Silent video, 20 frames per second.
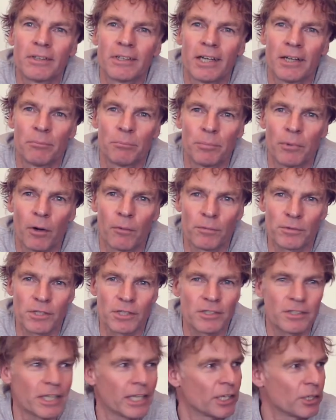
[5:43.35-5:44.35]
and
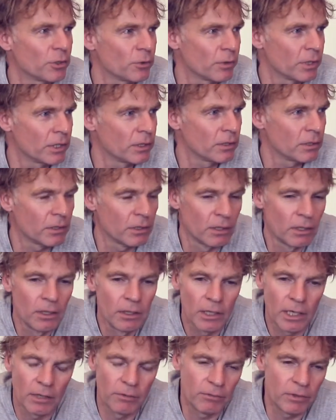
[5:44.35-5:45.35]
offices take you in,
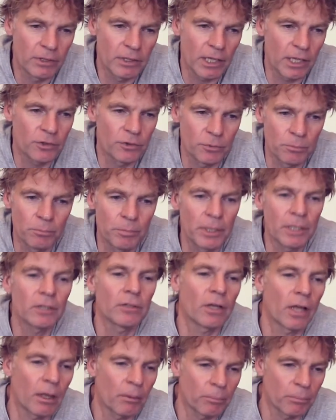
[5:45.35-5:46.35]
and with that you
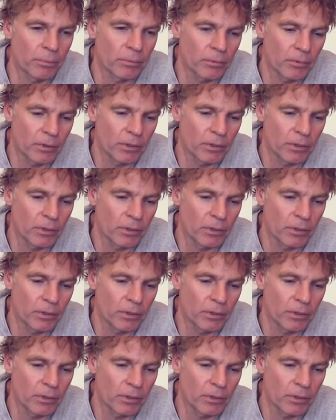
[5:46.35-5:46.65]
build up